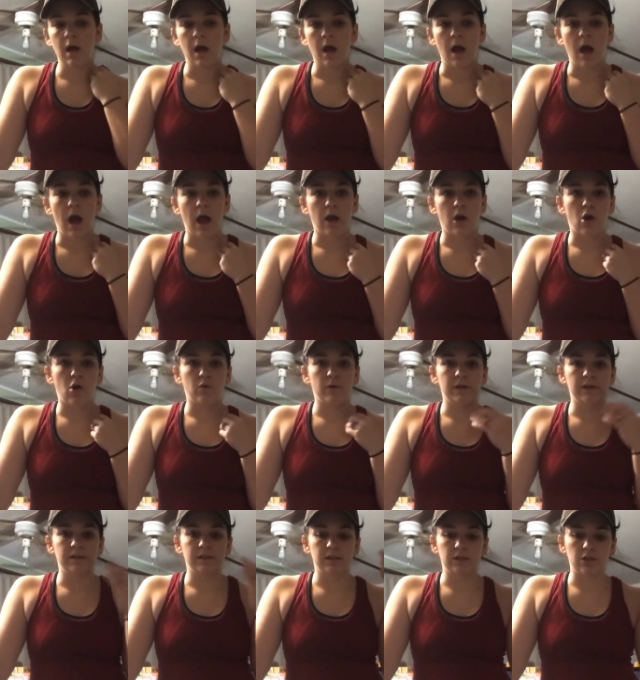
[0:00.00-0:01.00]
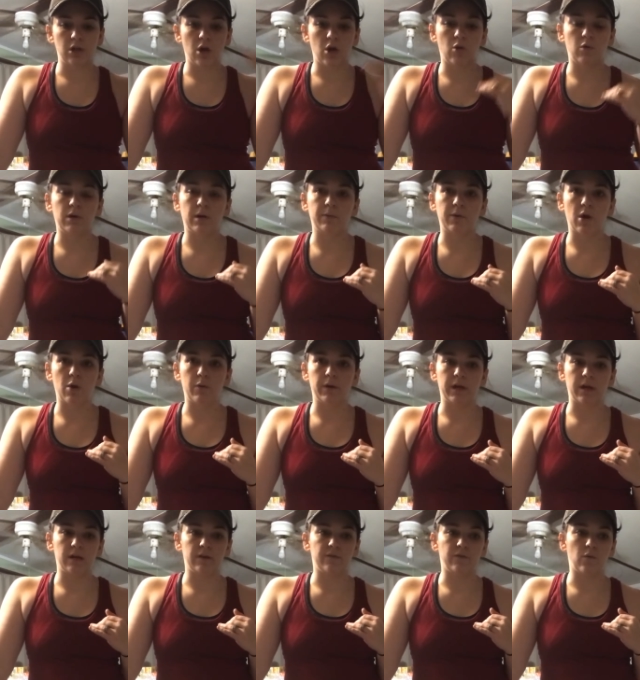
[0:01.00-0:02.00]
I always know what I'm
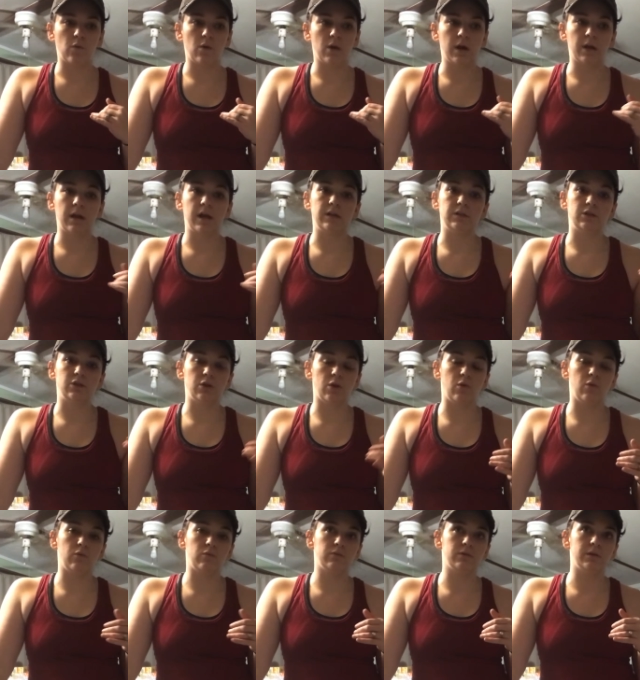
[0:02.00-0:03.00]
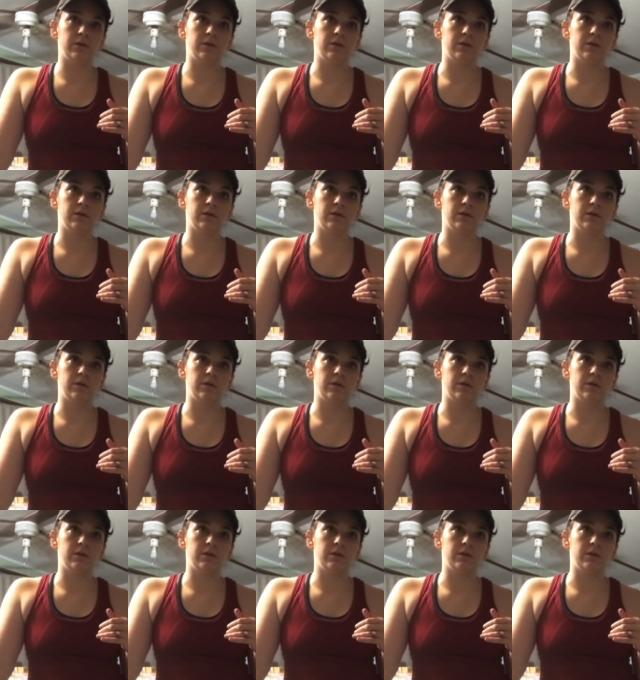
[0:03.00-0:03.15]
going in for and I don't